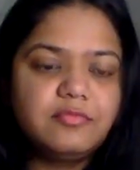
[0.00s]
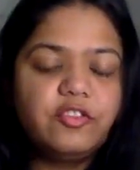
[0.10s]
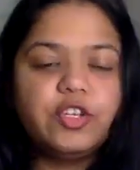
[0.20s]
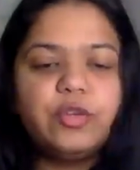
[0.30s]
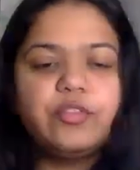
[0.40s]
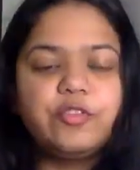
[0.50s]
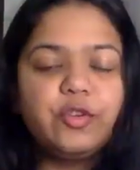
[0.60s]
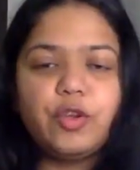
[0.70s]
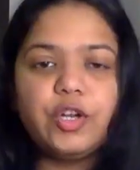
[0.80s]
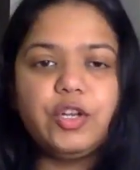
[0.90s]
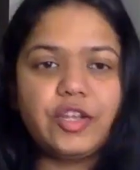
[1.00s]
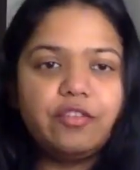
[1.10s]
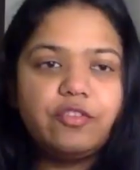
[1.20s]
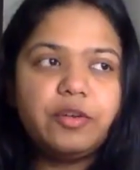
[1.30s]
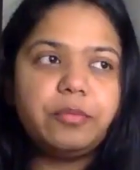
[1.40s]
for you, if you're not looking
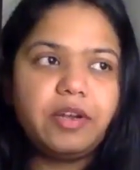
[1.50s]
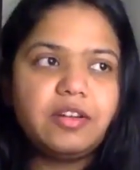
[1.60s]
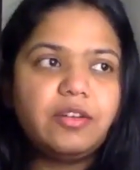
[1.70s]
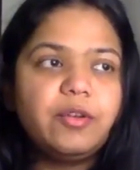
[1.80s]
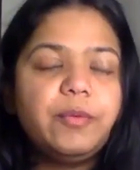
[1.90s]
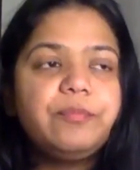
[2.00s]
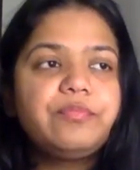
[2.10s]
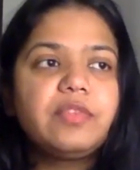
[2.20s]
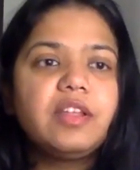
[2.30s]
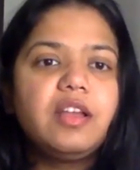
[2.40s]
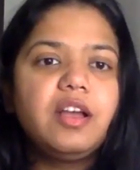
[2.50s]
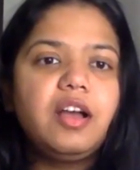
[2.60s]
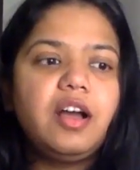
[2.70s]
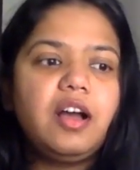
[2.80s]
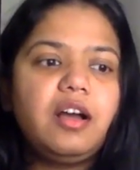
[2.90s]
for a partner,
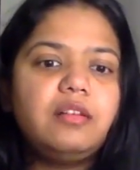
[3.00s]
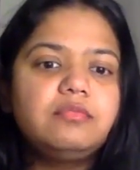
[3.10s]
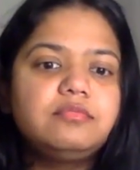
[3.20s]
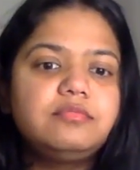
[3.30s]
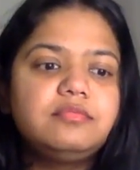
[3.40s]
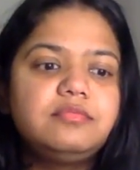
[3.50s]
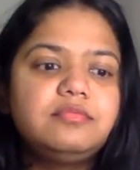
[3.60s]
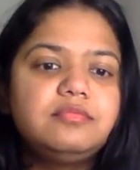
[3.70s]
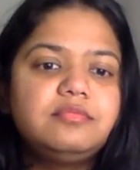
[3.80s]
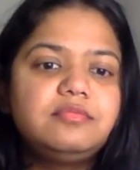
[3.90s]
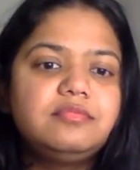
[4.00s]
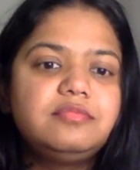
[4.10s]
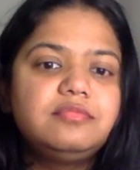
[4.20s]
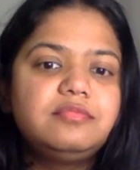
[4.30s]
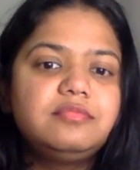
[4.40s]
and
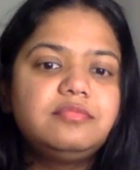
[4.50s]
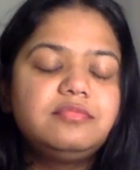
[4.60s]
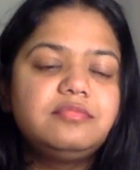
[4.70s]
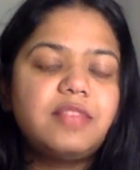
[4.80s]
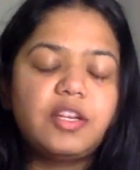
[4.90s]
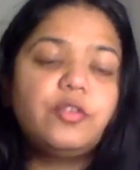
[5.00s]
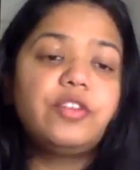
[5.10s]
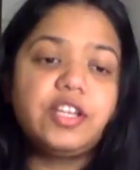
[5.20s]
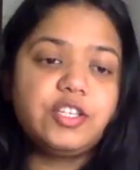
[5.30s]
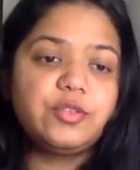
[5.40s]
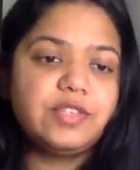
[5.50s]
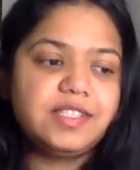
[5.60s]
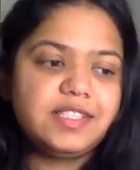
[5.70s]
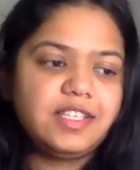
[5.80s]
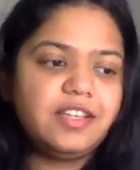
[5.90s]
you're ready to
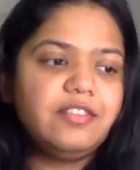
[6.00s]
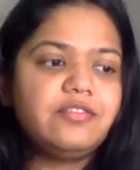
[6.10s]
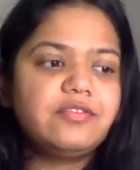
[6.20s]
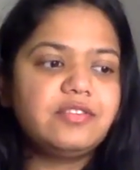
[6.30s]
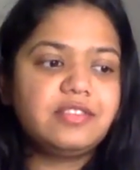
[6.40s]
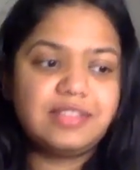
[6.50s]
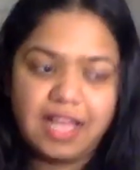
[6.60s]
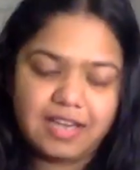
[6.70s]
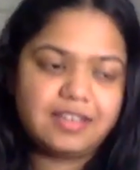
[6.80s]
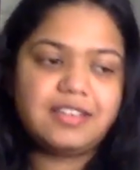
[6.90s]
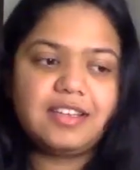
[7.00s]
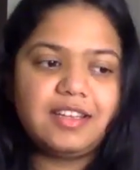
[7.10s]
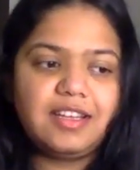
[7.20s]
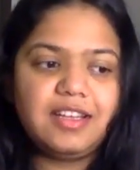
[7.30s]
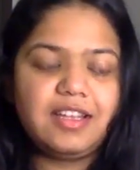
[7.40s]
conceive, that
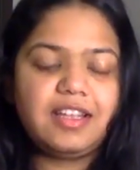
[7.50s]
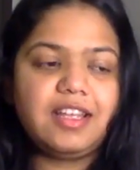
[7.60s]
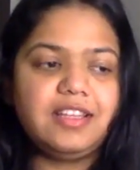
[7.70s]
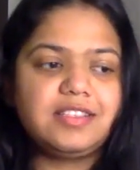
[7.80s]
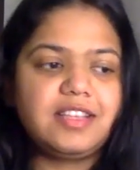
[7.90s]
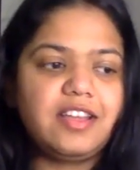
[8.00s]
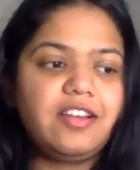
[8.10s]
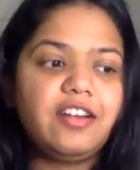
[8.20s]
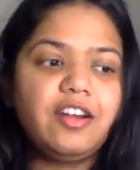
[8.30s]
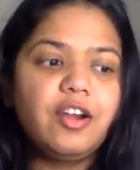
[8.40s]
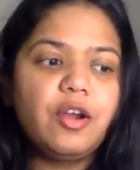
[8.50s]
is there.